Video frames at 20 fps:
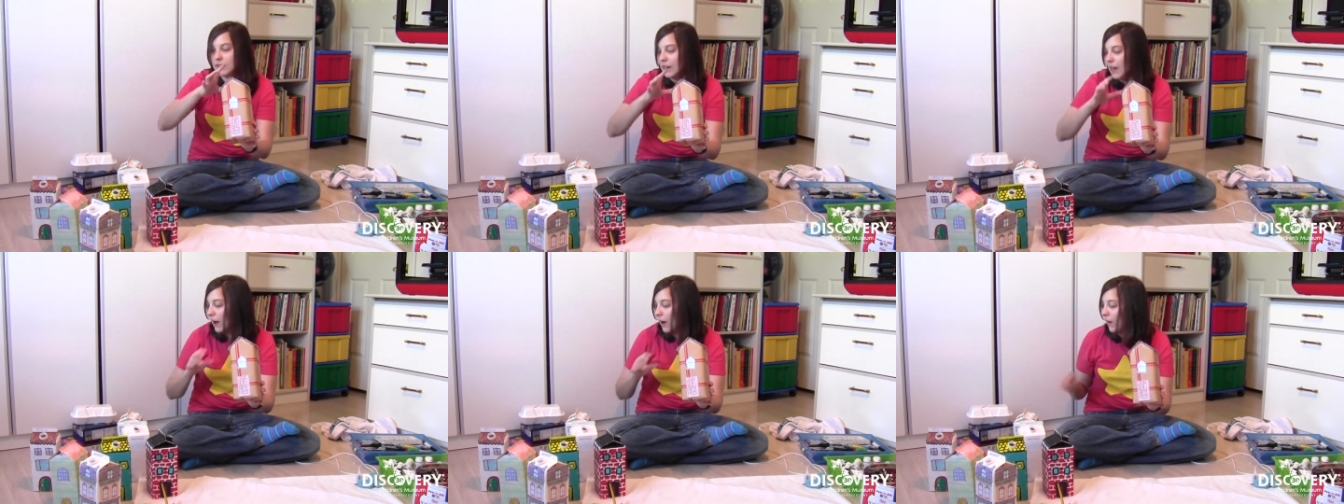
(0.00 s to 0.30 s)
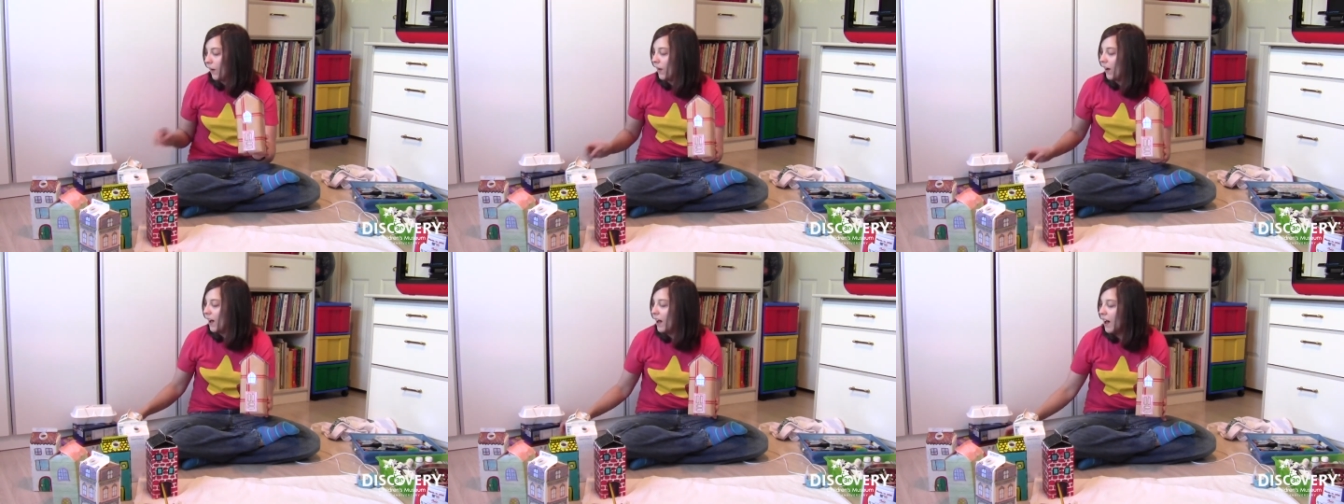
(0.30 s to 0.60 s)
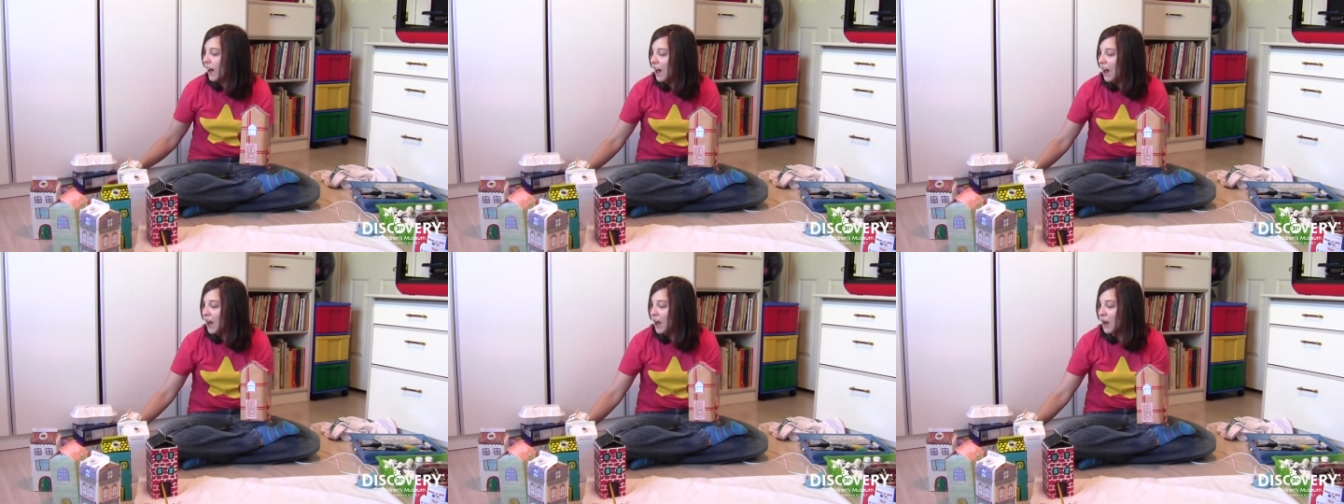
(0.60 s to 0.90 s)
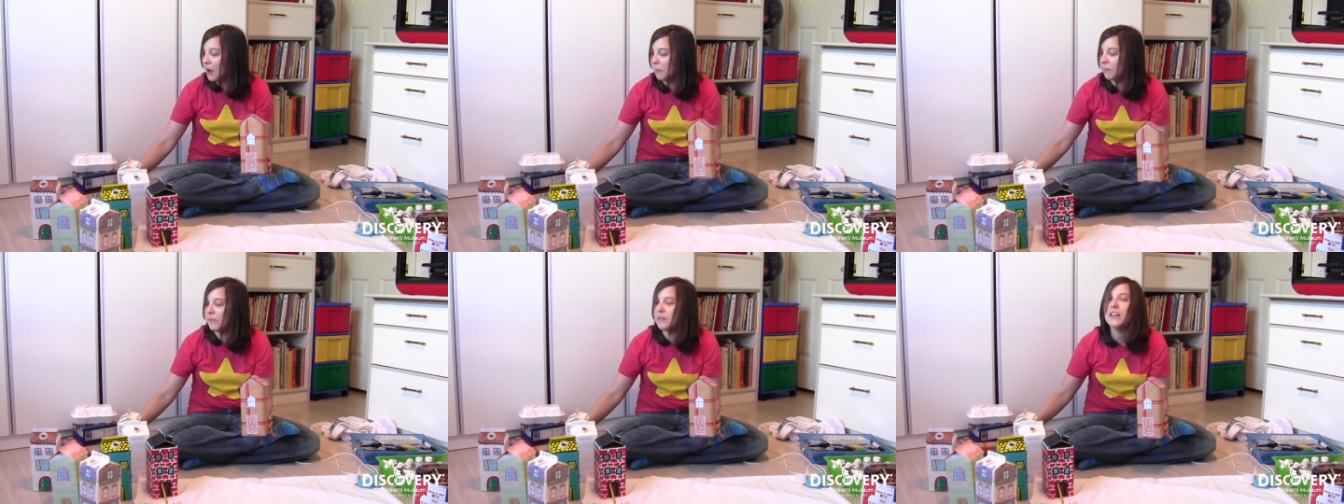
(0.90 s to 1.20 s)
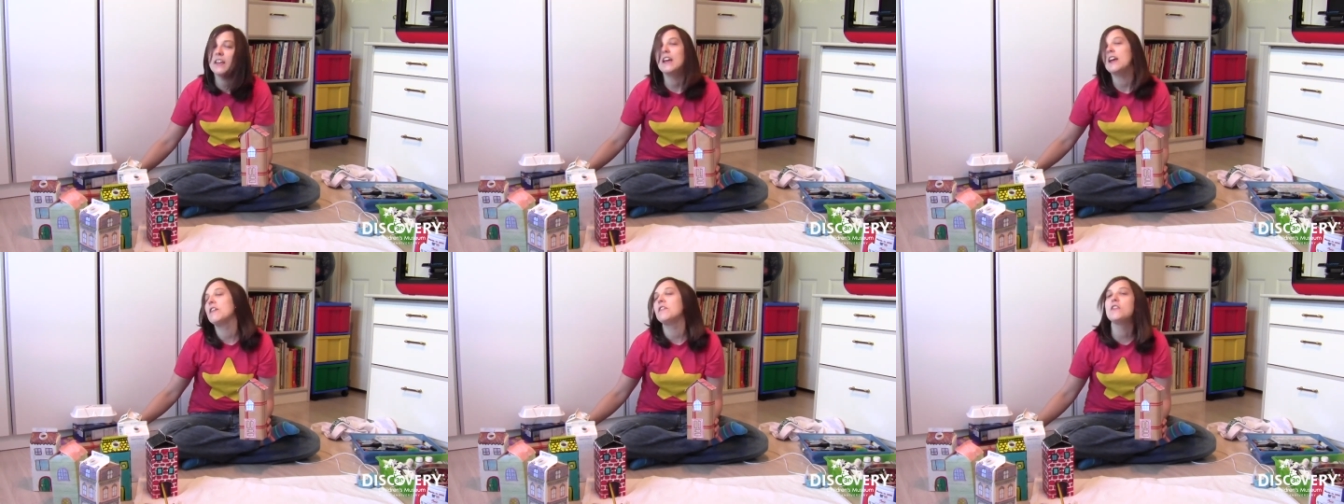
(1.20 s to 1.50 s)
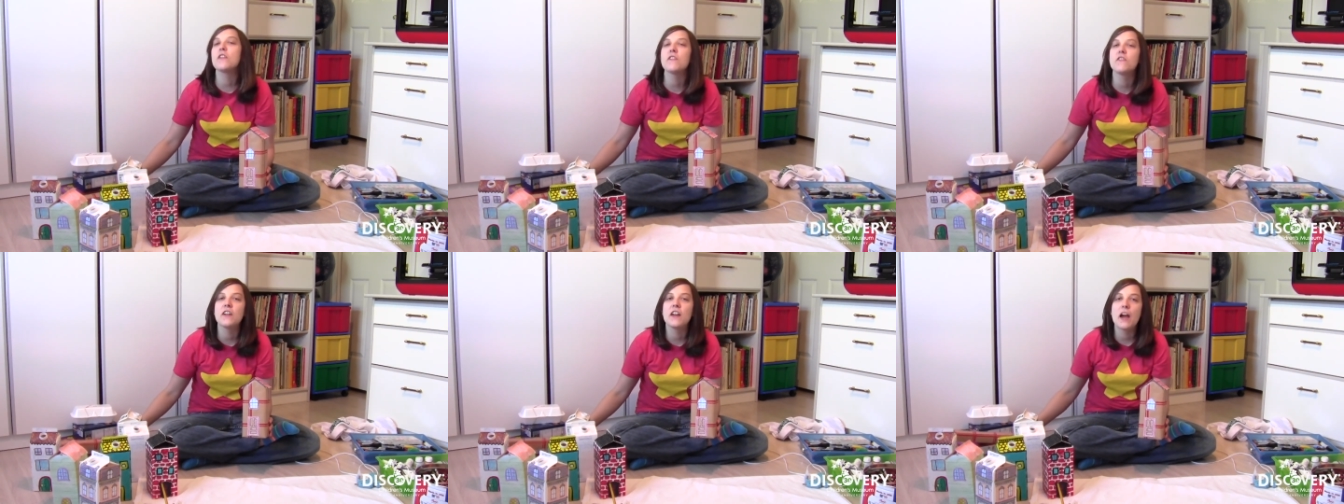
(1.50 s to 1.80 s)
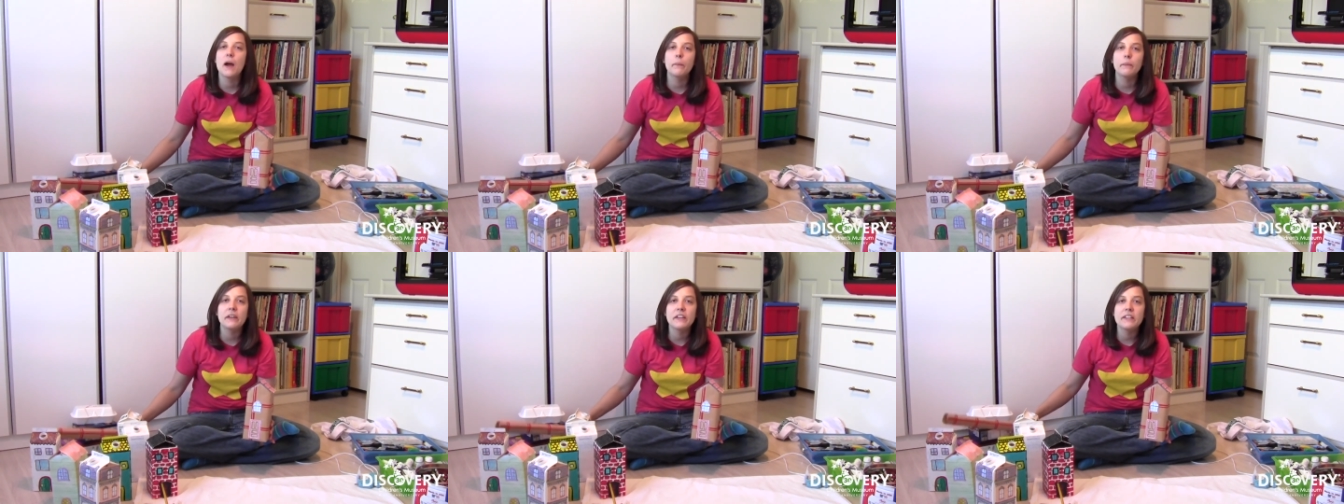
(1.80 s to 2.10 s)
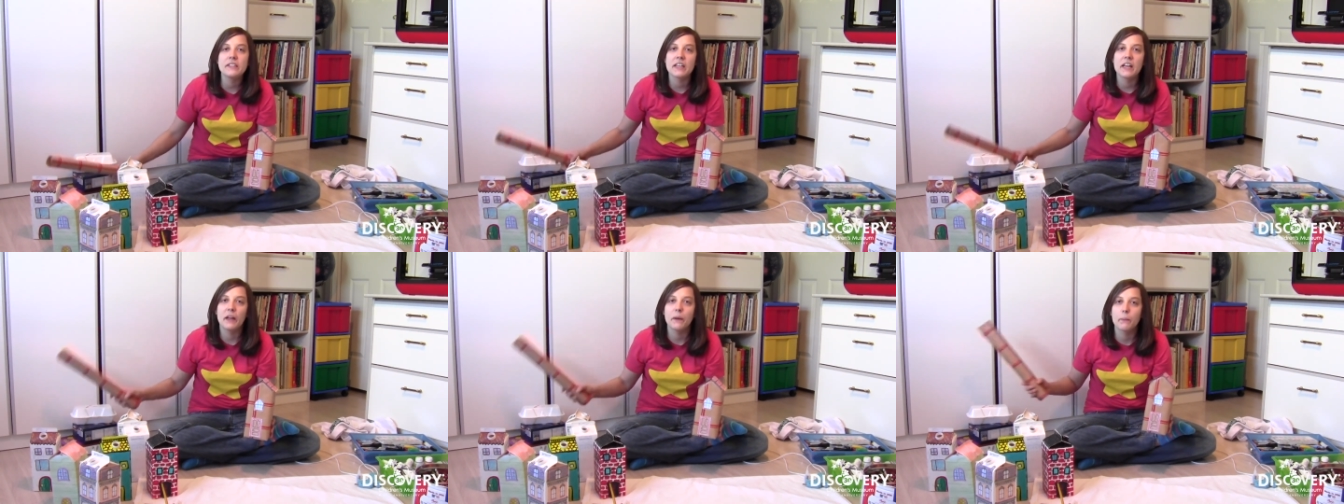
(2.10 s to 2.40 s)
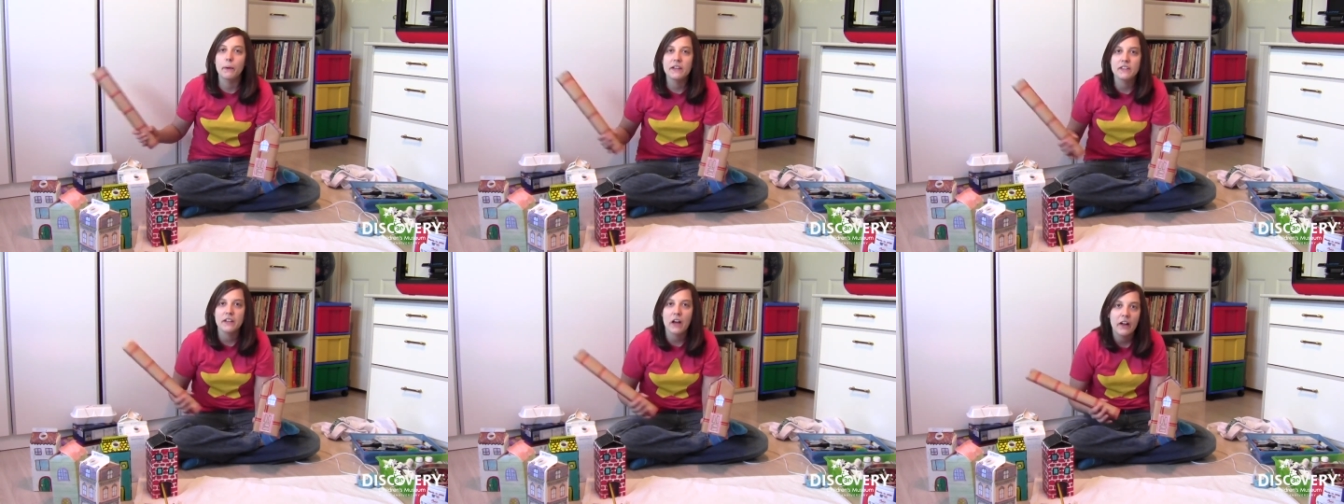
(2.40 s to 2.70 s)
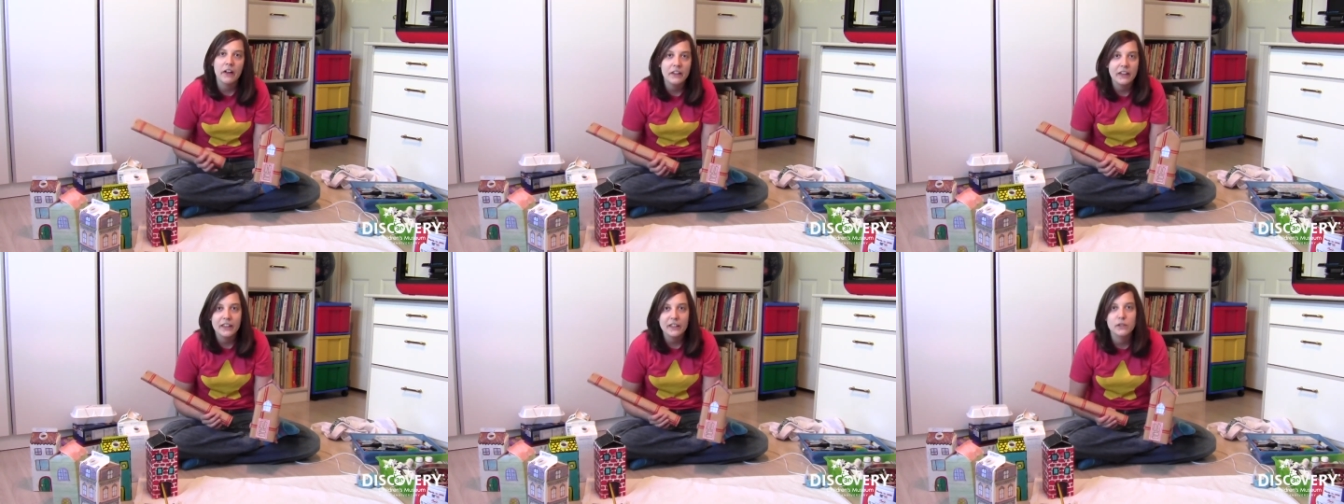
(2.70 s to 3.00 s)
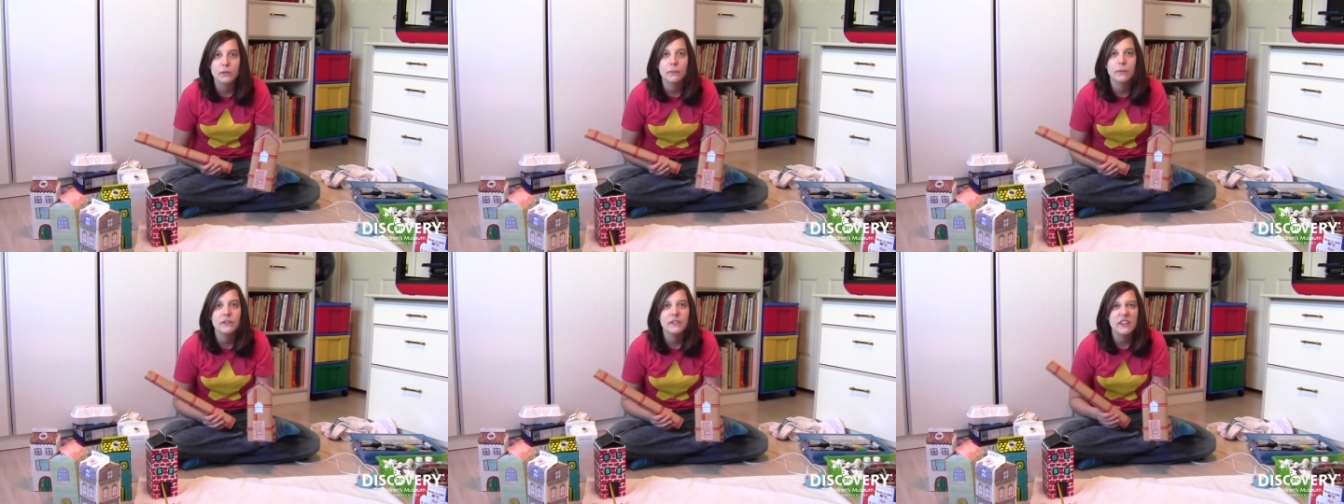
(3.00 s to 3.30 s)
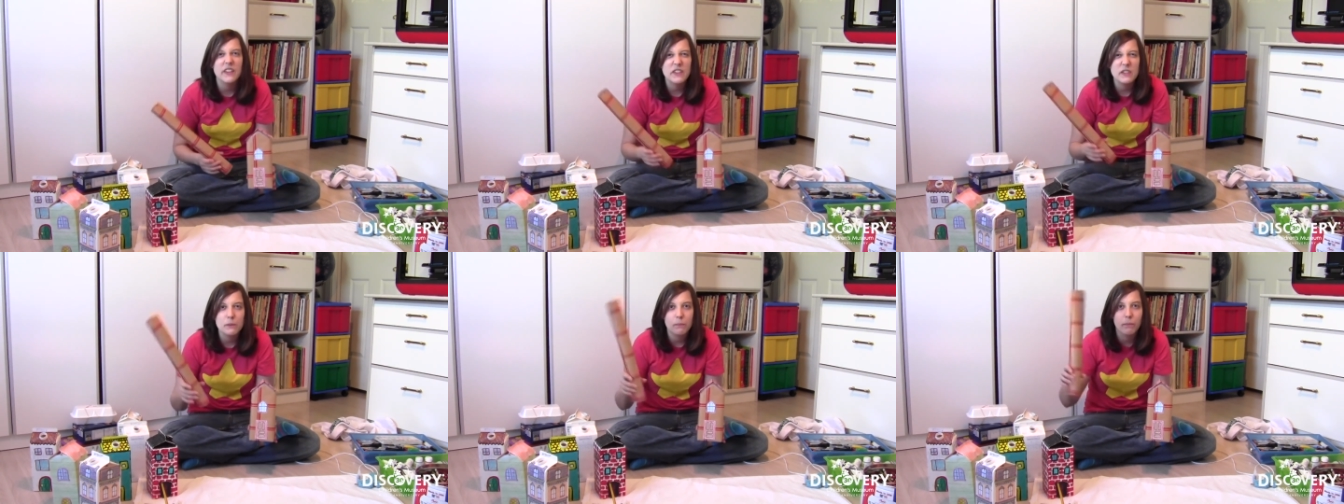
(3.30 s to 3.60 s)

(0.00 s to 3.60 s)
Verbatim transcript: Now, um, if your family celebrates holidays or birthdays,